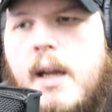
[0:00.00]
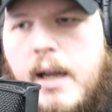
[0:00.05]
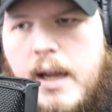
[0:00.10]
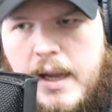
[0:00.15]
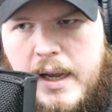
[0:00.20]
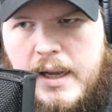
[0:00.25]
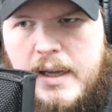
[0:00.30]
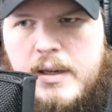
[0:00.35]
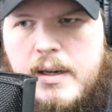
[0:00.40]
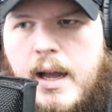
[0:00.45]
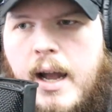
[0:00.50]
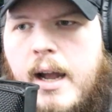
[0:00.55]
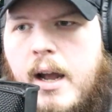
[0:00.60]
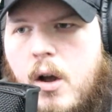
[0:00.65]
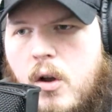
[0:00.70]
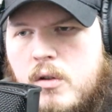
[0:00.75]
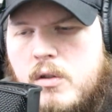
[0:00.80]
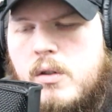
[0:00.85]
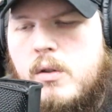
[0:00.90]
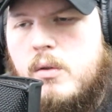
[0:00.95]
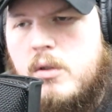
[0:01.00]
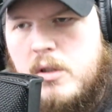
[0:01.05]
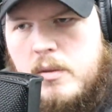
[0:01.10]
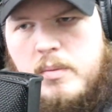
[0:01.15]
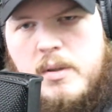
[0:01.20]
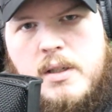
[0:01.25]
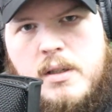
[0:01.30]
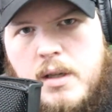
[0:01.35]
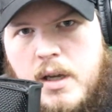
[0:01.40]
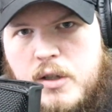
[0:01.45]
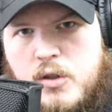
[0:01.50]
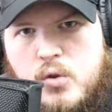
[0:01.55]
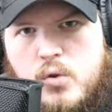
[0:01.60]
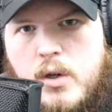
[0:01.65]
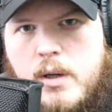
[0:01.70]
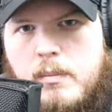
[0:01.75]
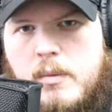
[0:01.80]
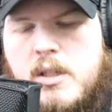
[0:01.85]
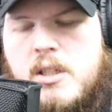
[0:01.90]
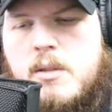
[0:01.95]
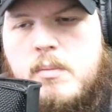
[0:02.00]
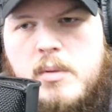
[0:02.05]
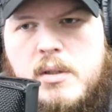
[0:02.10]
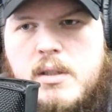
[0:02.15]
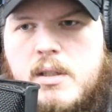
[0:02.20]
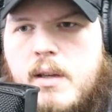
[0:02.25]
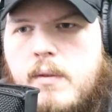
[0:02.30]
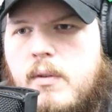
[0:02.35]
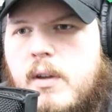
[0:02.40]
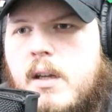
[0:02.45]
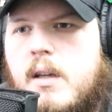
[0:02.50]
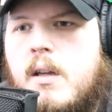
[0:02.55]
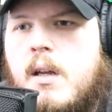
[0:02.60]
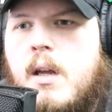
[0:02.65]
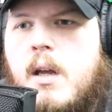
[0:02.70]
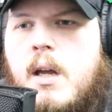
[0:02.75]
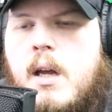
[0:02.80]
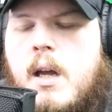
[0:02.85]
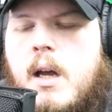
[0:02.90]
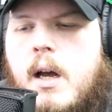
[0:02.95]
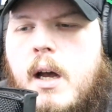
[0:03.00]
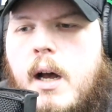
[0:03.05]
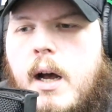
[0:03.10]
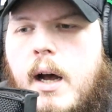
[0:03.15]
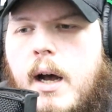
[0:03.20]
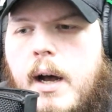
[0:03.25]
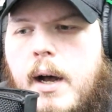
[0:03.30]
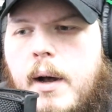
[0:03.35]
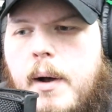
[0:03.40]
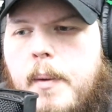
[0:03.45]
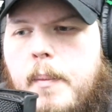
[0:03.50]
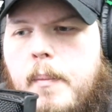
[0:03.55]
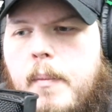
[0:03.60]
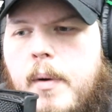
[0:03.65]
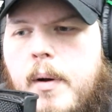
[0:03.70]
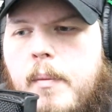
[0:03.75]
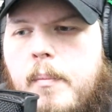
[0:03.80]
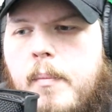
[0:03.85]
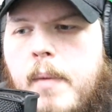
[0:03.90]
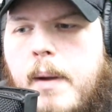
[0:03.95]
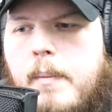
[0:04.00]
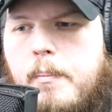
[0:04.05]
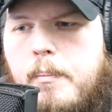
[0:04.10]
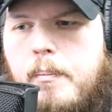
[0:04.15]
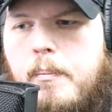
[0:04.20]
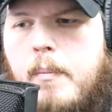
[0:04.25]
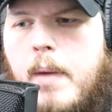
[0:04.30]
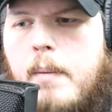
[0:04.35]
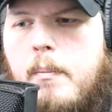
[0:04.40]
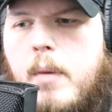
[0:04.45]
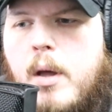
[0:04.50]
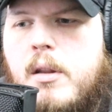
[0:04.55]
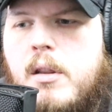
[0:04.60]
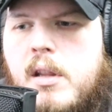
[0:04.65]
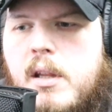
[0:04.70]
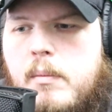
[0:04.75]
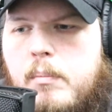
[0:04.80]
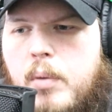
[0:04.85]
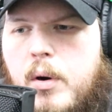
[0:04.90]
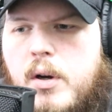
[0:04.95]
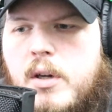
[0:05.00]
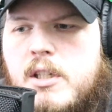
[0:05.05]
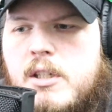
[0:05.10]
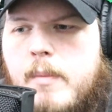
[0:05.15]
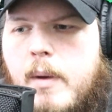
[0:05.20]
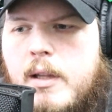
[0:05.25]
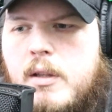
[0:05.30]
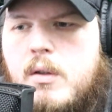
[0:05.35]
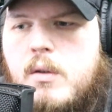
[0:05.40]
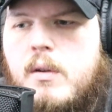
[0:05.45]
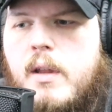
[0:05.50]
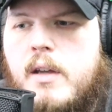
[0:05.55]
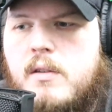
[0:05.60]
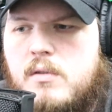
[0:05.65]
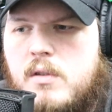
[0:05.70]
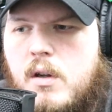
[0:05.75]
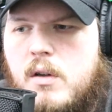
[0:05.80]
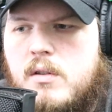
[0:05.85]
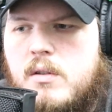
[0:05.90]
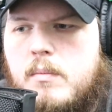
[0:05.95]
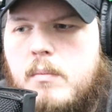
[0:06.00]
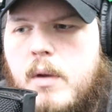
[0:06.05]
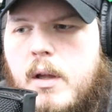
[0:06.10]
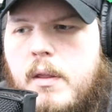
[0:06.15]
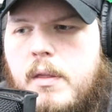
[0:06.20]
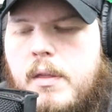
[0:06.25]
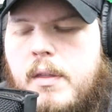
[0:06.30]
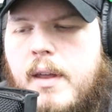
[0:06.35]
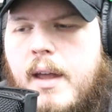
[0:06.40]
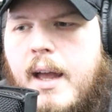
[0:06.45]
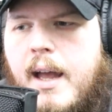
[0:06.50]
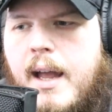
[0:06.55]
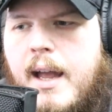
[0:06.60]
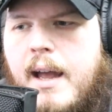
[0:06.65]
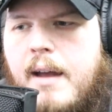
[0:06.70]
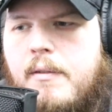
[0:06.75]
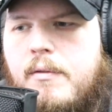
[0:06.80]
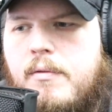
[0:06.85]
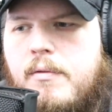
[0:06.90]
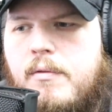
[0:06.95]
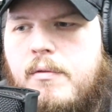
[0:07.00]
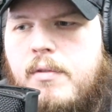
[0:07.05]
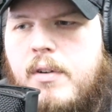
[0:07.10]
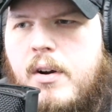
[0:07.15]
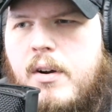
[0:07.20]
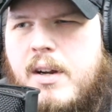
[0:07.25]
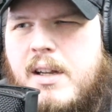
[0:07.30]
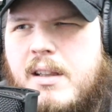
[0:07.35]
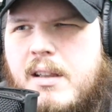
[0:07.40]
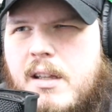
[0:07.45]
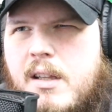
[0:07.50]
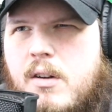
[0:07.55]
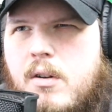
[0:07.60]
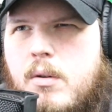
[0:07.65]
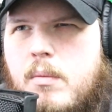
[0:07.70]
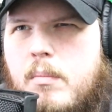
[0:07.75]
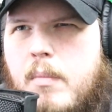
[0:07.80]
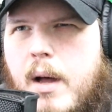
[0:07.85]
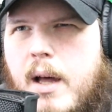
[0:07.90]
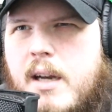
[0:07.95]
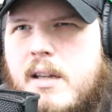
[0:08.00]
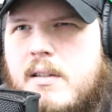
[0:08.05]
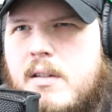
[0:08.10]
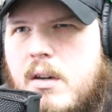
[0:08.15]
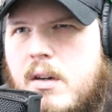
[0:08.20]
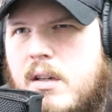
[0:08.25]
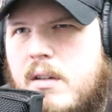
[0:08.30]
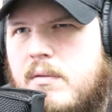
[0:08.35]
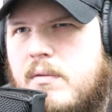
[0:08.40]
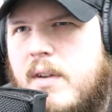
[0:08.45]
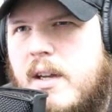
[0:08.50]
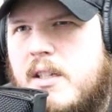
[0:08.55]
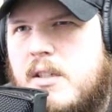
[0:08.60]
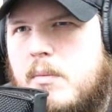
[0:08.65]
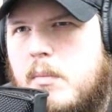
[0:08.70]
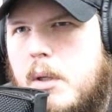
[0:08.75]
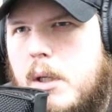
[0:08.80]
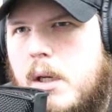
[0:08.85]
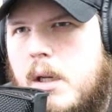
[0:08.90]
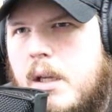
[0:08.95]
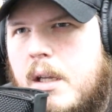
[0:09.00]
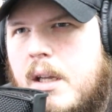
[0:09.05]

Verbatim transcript: And I also, to be extremely specific, my monthly burn is about $2,000 a month. I have very little monetary investment